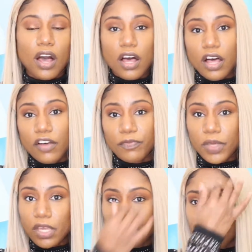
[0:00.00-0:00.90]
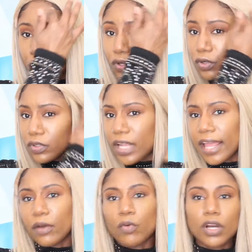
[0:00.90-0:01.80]
of people,
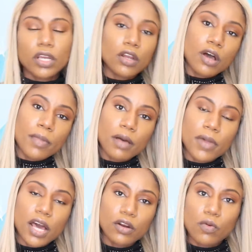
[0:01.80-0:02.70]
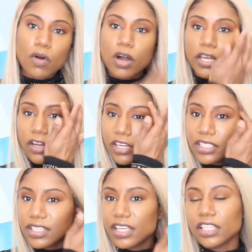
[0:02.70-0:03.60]
like working on my model walk and all
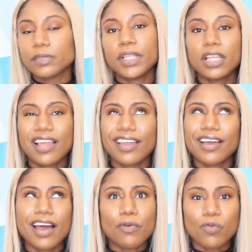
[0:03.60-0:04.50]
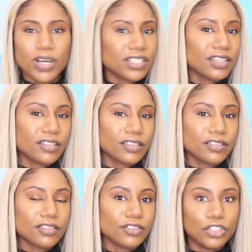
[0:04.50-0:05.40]
these things, but then like I wasn't
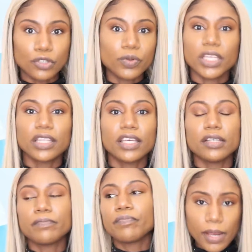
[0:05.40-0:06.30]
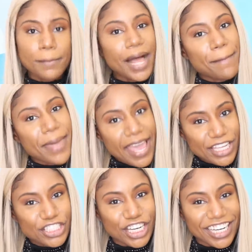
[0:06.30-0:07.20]
doing them. My
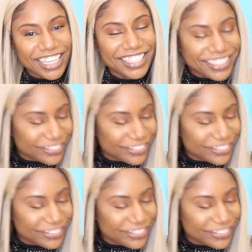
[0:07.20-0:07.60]
manager,